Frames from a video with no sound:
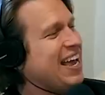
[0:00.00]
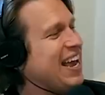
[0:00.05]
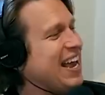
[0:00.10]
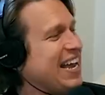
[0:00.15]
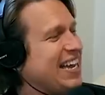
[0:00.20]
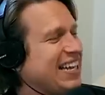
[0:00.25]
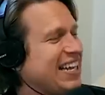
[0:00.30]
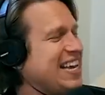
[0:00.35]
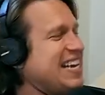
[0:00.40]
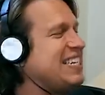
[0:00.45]

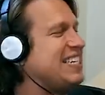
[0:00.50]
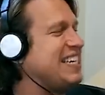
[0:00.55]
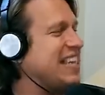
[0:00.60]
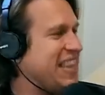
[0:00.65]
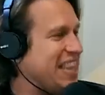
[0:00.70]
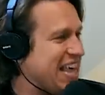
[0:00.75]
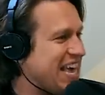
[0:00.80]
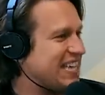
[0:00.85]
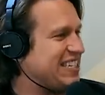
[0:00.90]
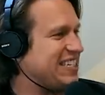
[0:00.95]
at least
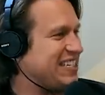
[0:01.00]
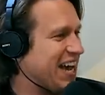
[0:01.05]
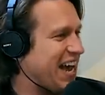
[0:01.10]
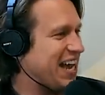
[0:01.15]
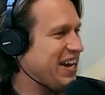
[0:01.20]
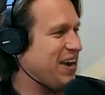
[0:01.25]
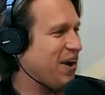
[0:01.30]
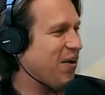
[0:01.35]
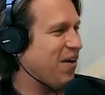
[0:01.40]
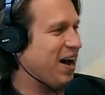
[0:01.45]
this
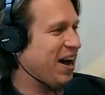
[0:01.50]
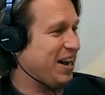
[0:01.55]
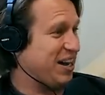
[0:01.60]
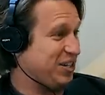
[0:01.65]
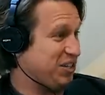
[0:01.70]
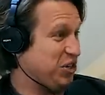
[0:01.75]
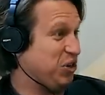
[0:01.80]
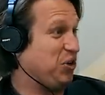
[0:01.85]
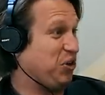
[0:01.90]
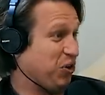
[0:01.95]
I know how to
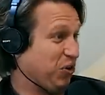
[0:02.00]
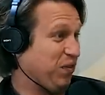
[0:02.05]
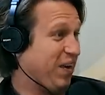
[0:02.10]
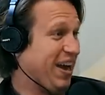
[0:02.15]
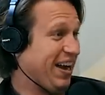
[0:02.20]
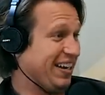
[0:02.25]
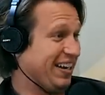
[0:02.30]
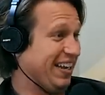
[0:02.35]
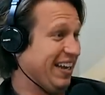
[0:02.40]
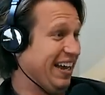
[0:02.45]
do correctly.